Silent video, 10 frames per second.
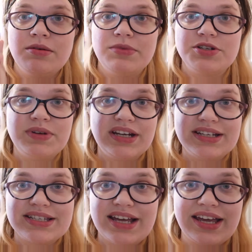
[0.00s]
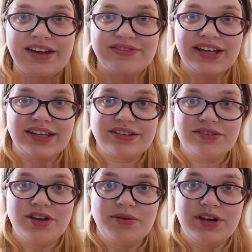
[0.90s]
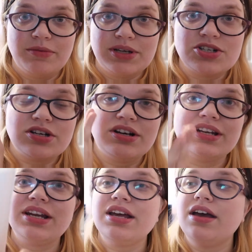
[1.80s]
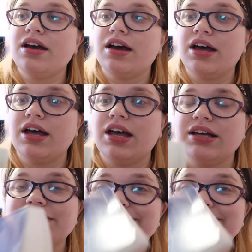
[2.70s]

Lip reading: between us. I have like no damage on. I